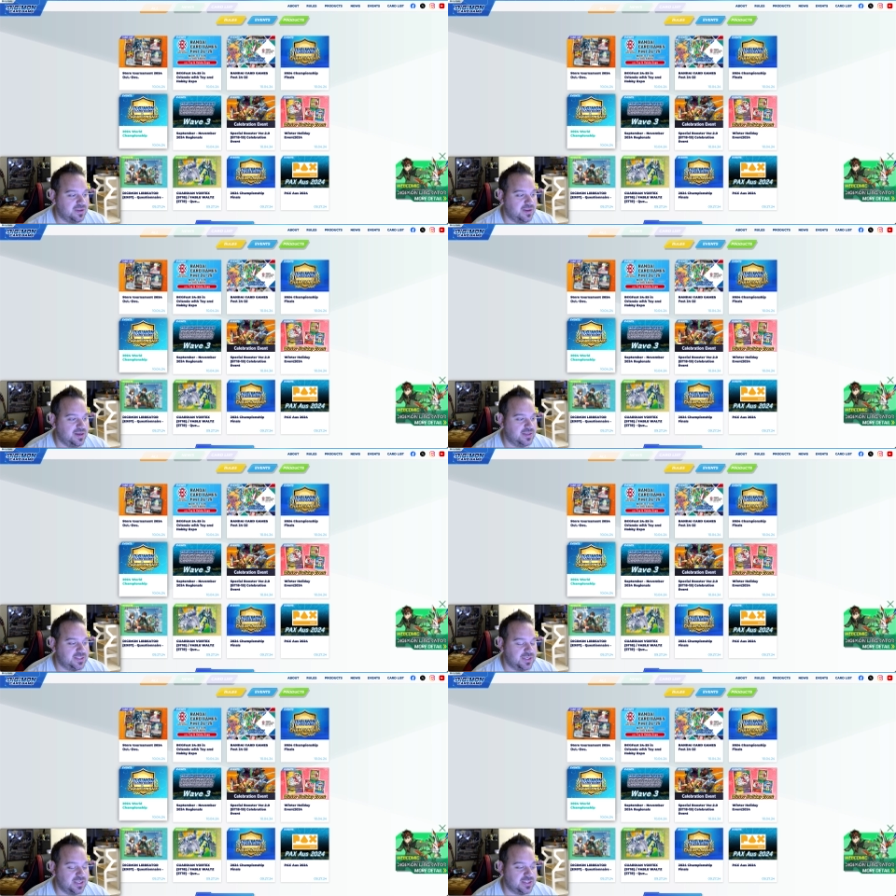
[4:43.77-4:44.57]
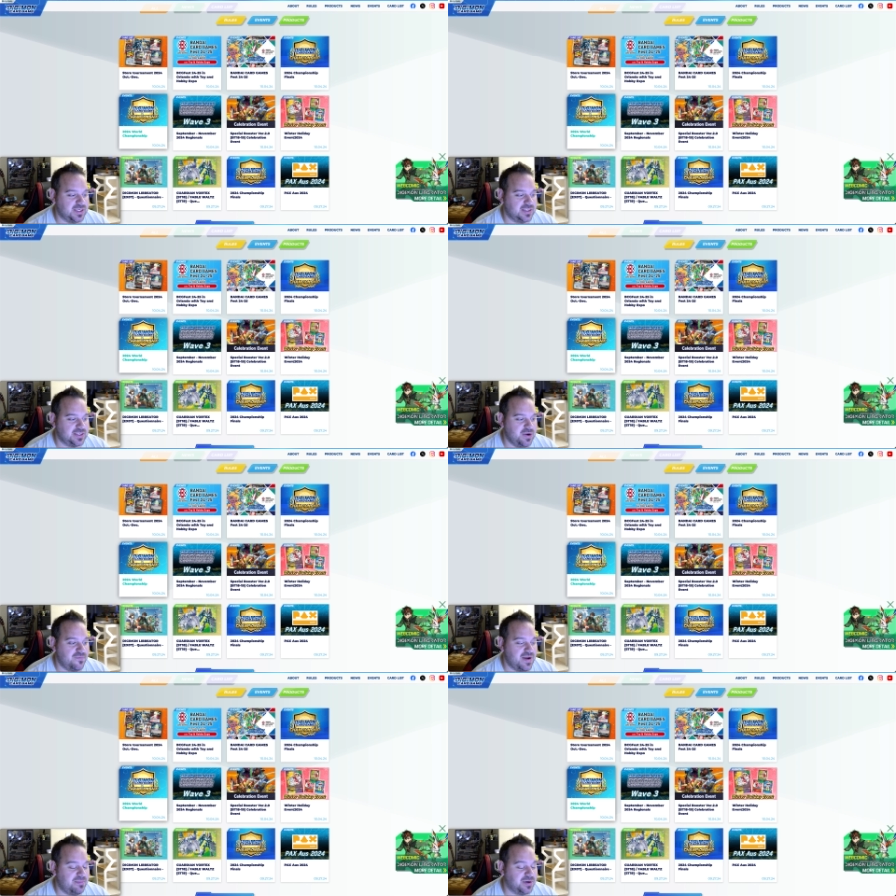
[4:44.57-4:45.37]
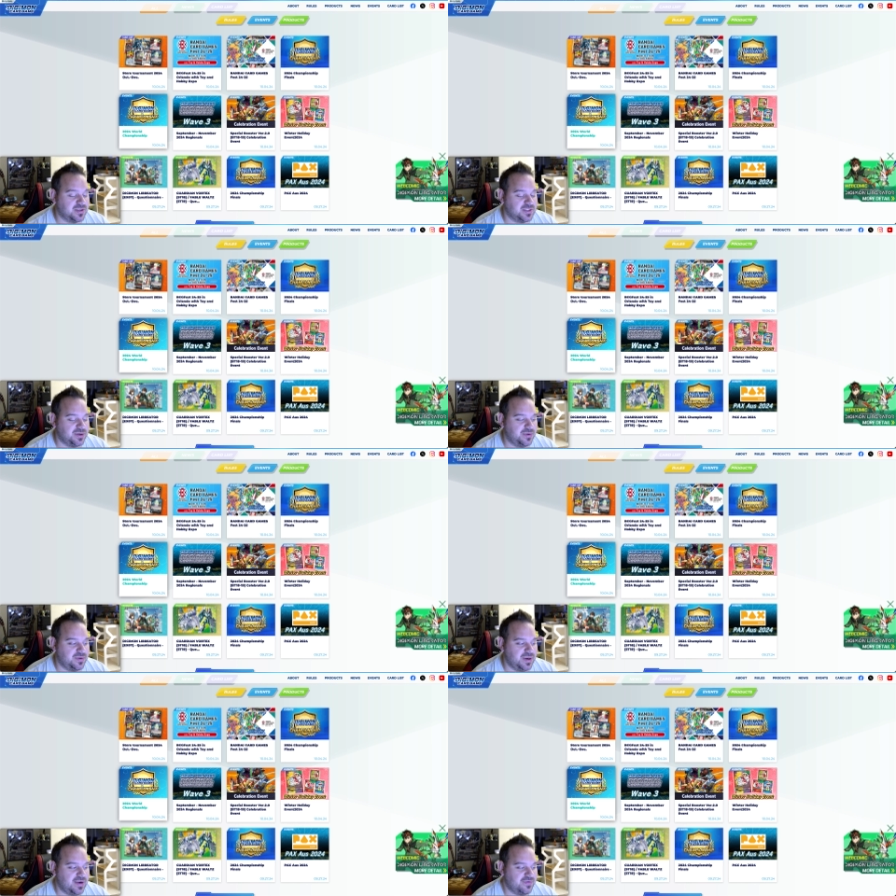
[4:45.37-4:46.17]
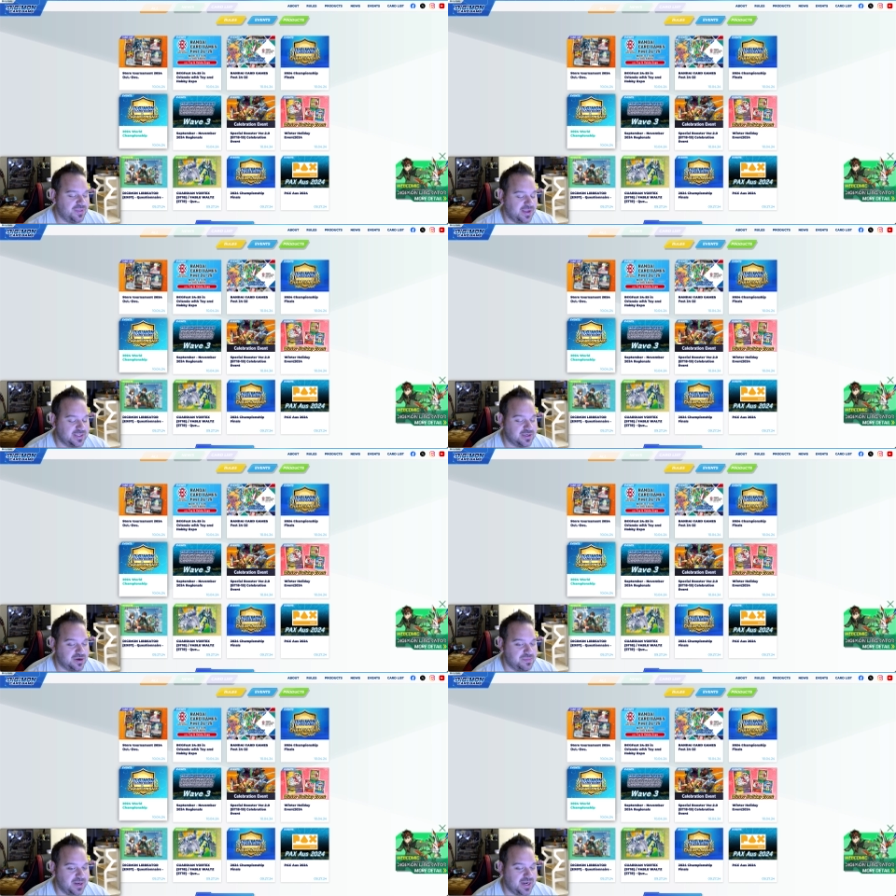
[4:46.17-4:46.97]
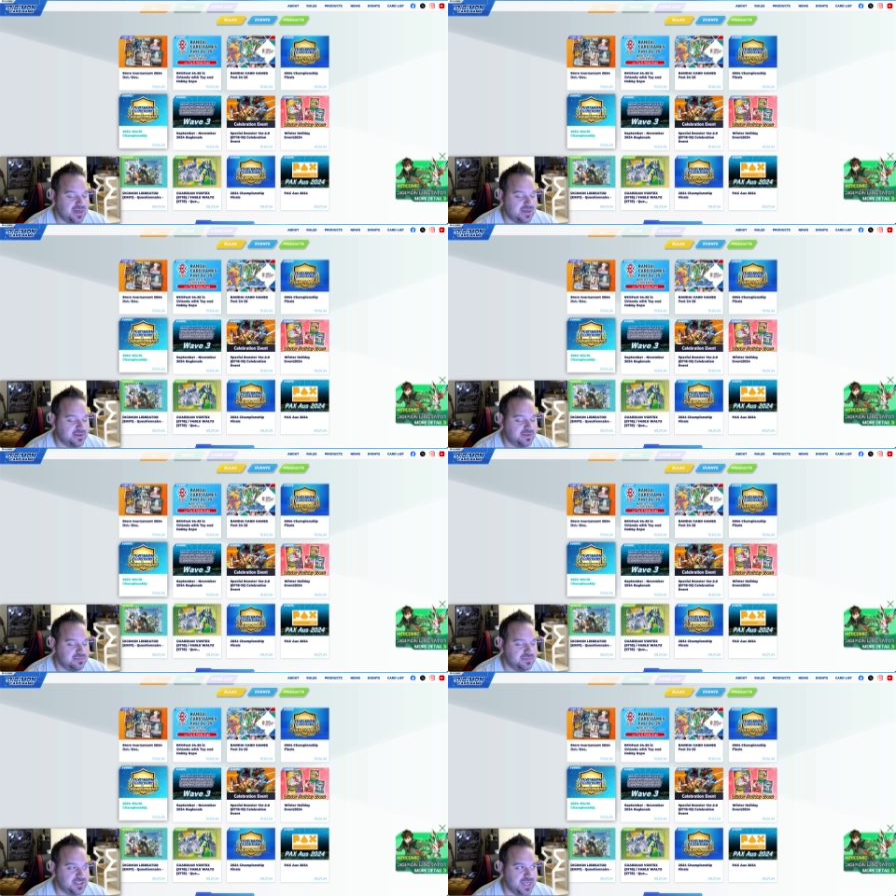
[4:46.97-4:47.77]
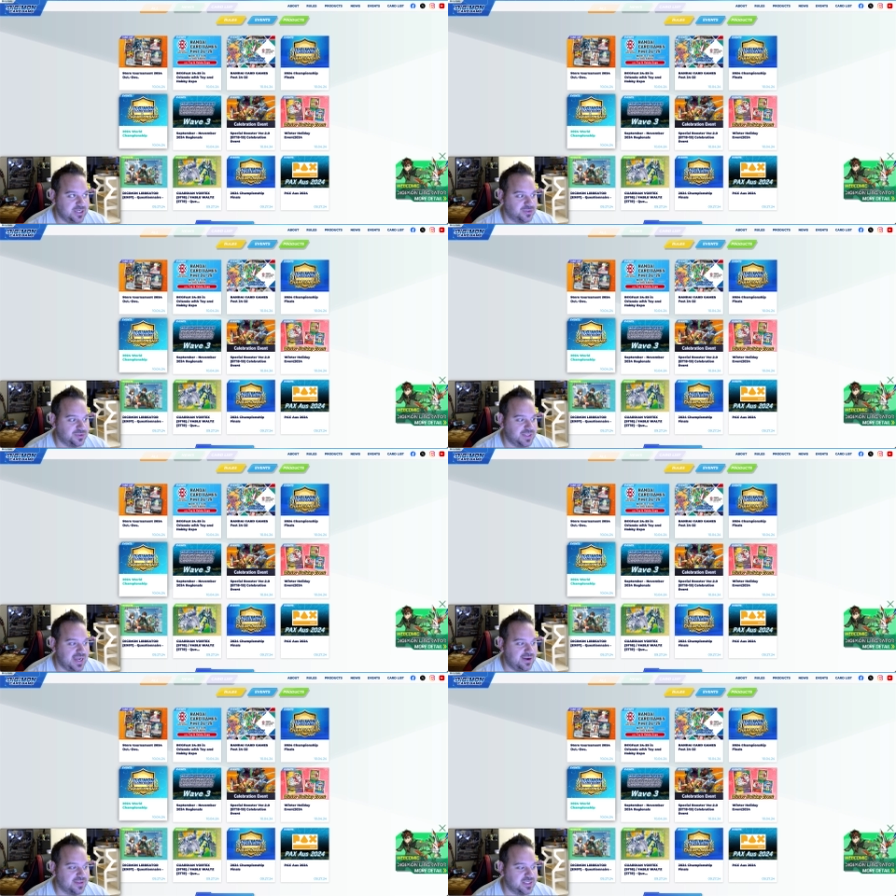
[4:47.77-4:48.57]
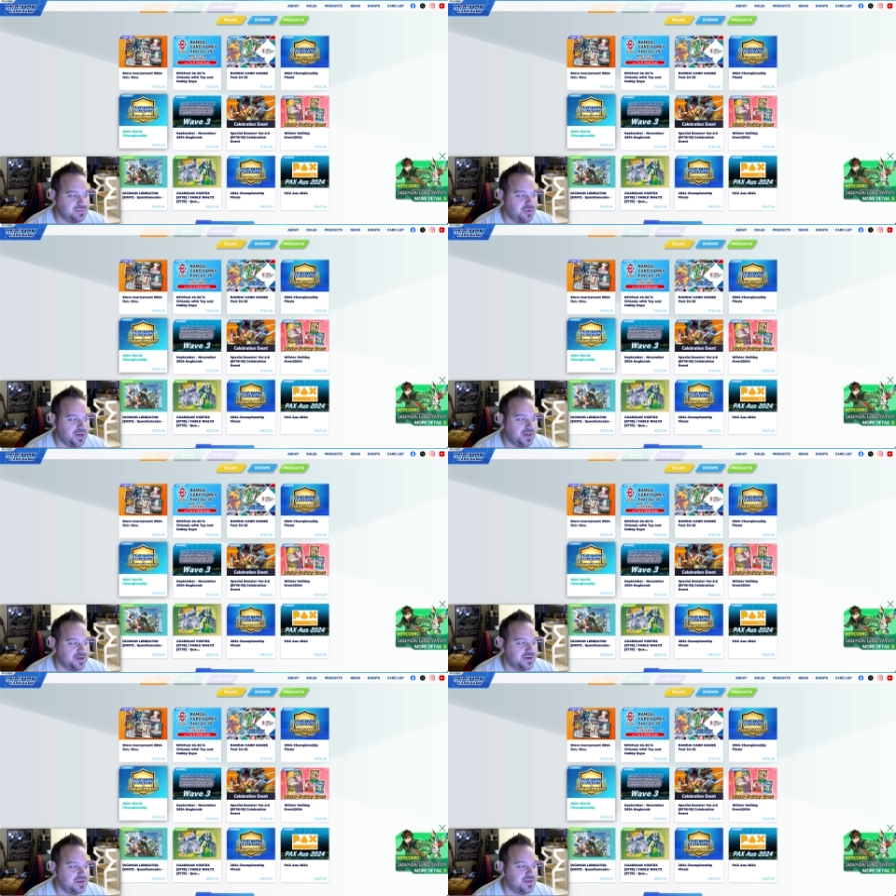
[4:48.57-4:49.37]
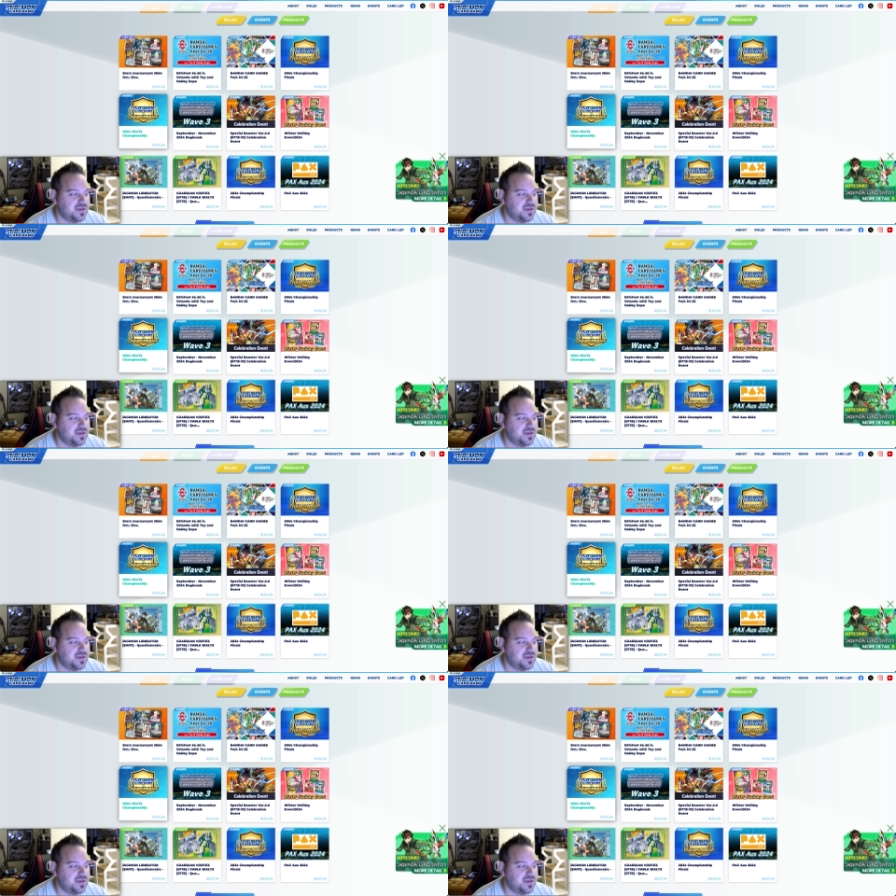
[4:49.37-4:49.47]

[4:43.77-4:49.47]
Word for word: it's, it's, it's November, so everything has already been kind of scheduled now at this point here,